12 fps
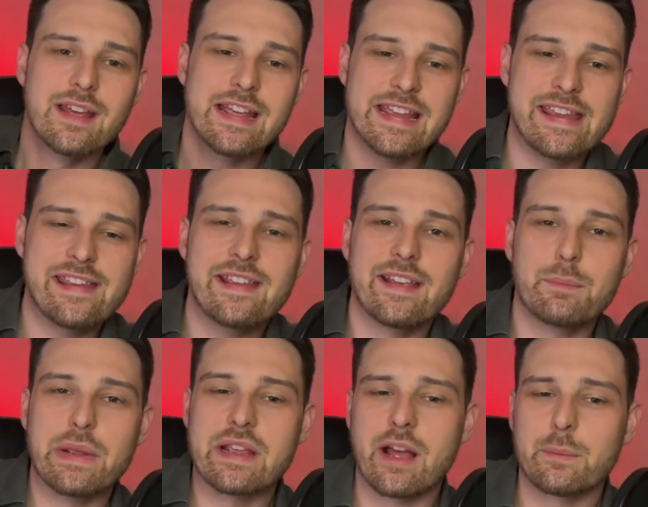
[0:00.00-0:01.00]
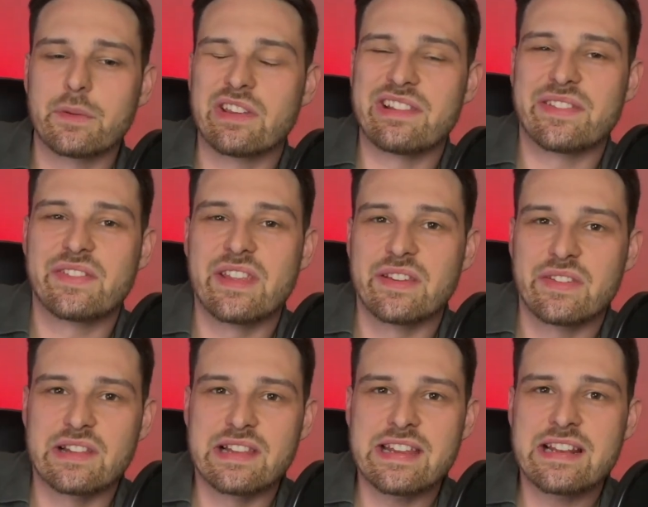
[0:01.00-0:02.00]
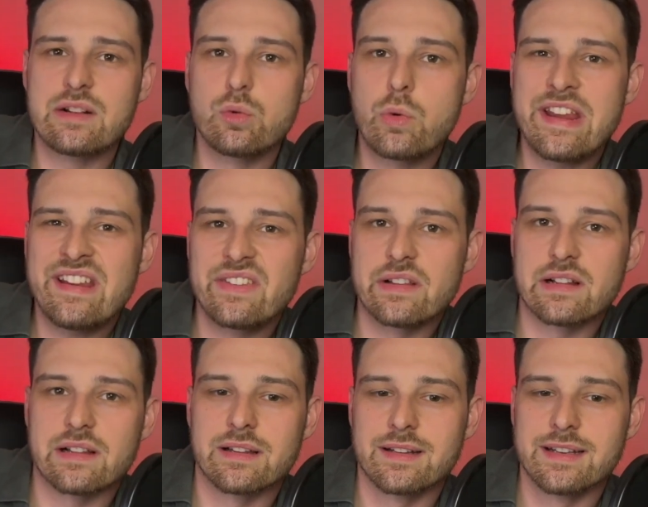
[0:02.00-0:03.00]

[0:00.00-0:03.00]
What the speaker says: he becomes this little weasel.